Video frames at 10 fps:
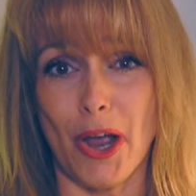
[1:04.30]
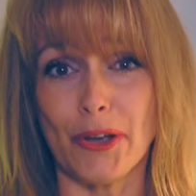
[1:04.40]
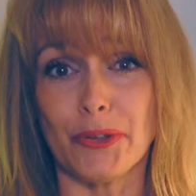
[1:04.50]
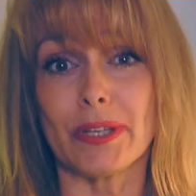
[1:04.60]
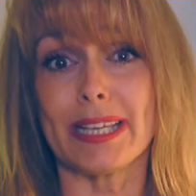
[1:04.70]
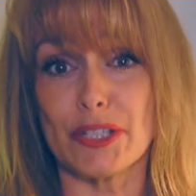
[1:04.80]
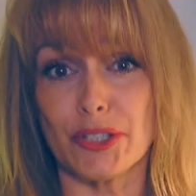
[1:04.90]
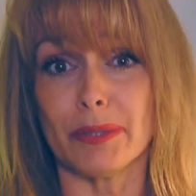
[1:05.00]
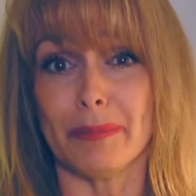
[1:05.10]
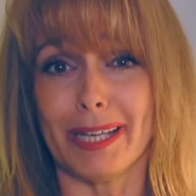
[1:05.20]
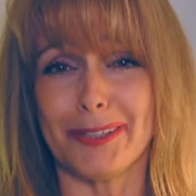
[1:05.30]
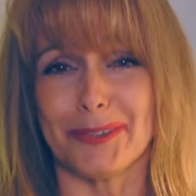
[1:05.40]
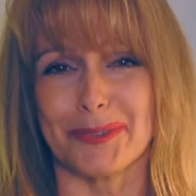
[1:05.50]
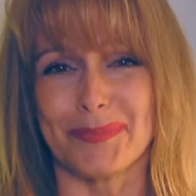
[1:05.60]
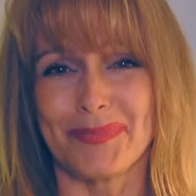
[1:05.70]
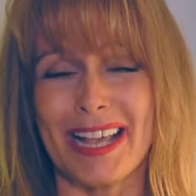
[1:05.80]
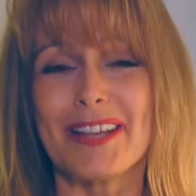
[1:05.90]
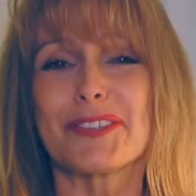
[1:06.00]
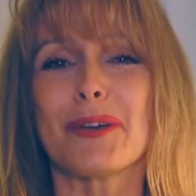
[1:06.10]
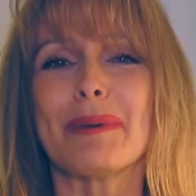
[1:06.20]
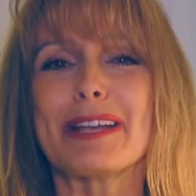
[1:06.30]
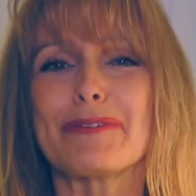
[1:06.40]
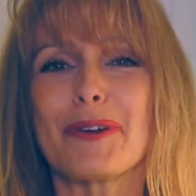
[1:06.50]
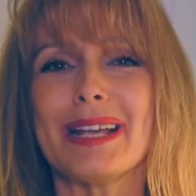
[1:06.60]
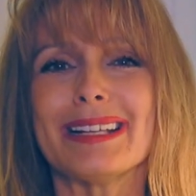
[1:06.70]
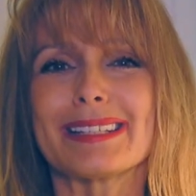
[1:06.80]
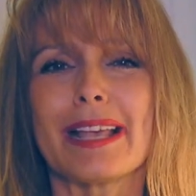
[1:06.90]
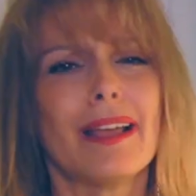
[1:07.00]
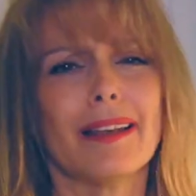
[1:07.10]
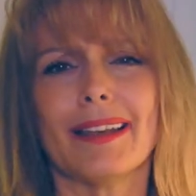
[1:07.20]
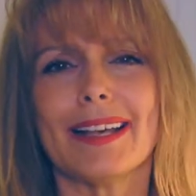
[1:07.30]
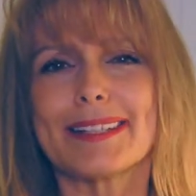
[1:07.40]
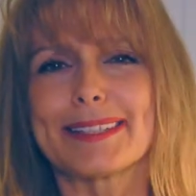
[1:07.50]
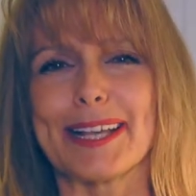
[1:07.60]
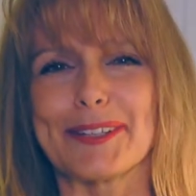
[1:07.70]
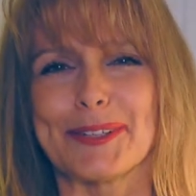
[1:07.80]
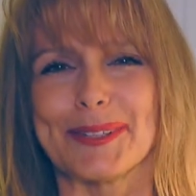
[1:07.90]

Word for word: on your kitchen menu. So my friends, let's get